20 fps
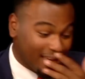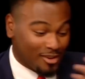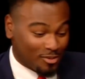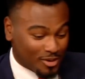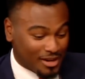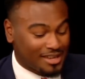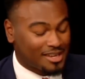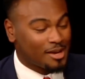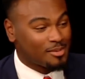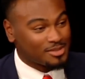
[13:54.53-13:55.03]
yeah,
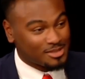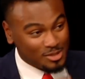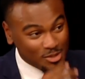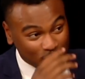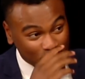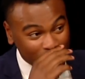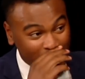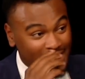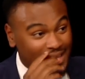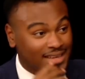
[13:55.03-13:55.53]
when it comes to
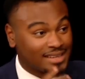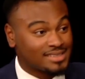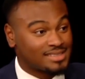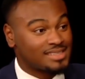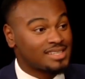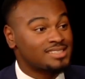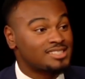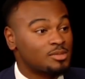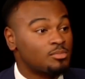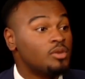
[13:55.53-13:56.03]
creating a
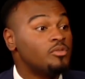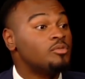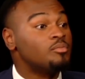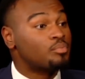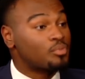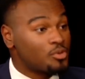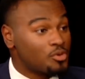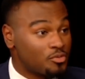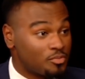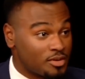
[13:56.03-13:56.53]
system of
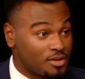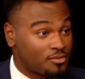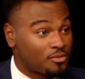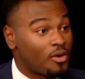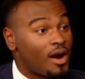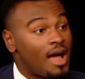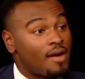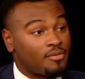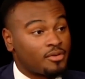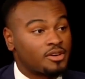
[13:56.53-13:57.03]
improvement
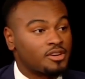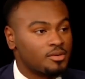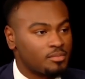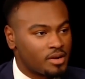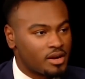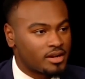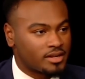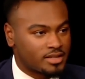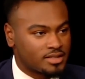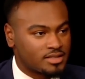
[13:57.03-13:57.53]
for African
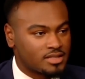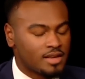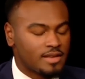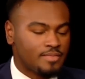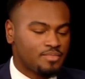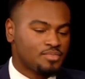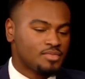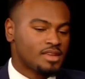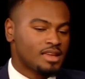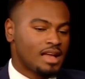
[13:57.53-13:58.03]
Americans,
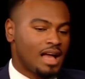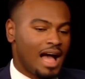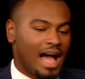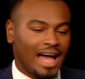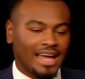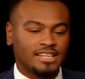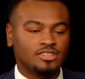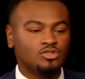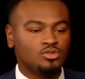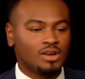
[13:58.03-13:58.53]

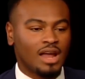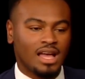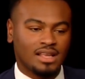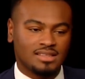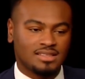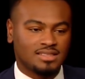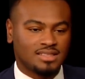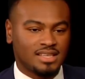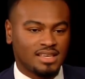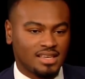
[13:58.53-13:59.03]
I do
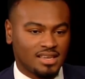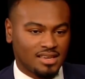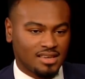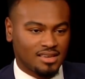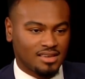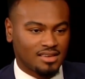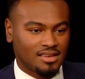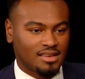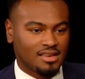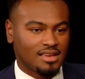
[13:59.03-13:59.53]
not
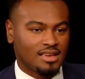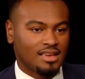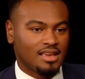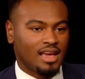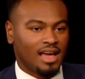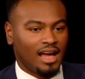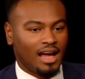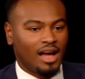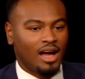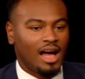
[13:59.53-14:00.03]
see
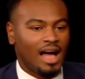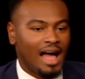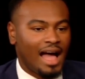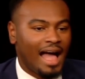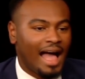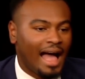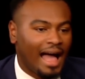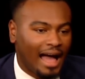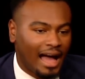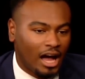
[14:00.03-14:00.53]

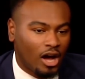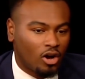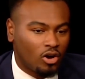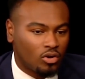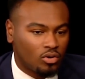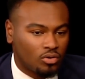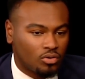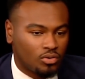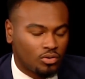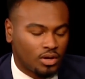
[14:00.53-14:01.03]

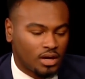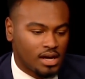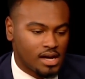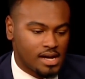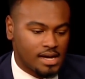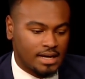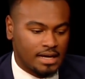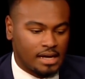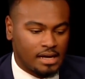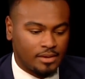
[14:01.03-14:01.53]
how
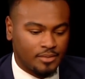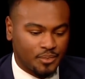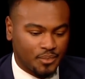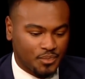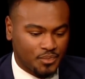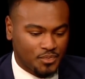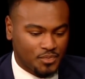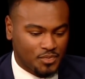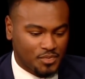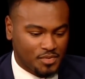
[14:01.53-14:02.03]

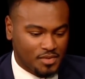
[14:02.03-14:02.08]
um,